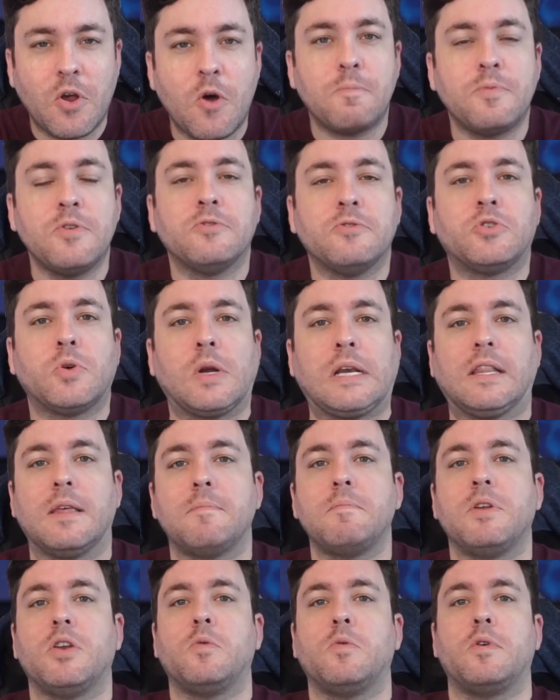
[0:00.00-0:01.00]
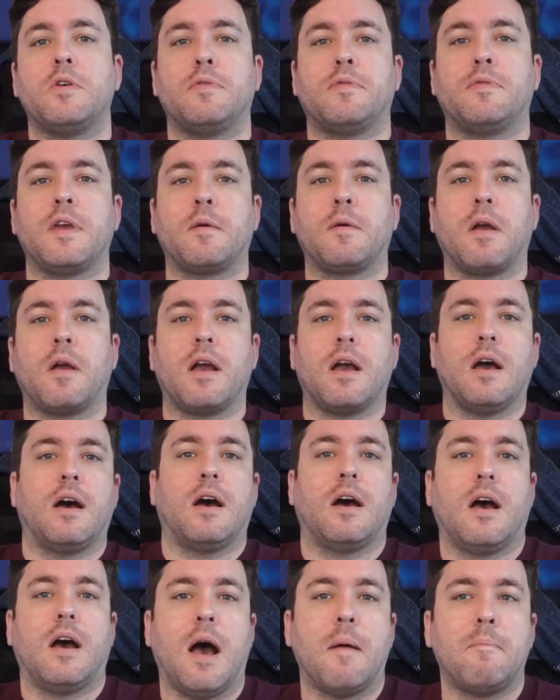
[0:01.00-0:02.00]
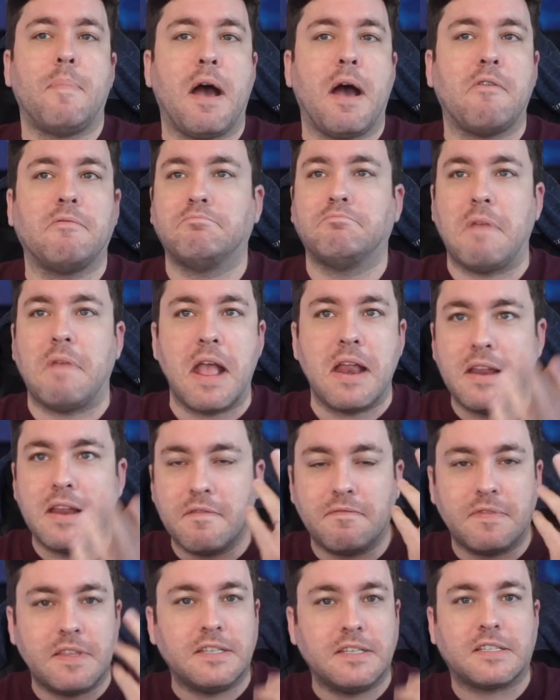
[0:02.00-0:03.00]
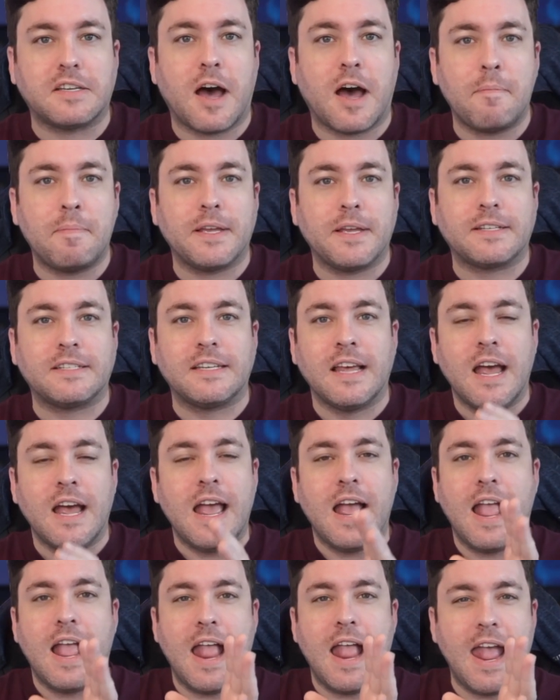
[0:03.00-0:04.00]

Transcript: Hope you enjoyed it. Let me know what you think about any of these topics.